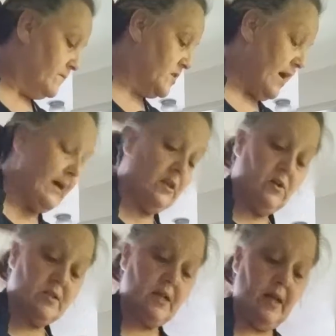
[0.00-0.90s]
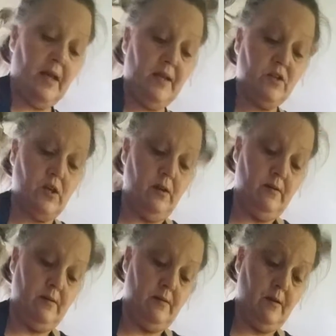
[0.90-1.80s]
Toddler stage,
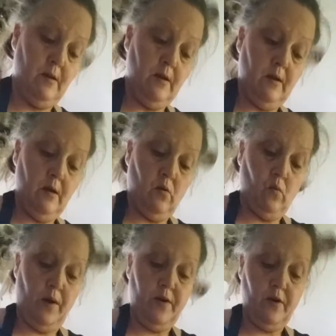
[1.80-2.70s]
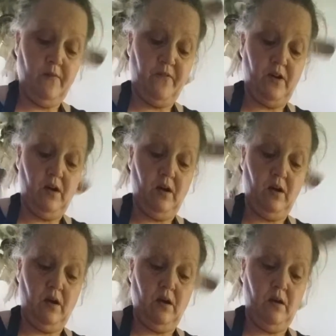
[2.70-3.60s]

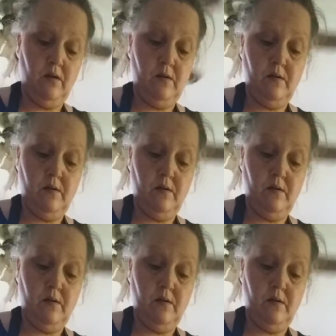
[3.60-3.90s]
wonderful.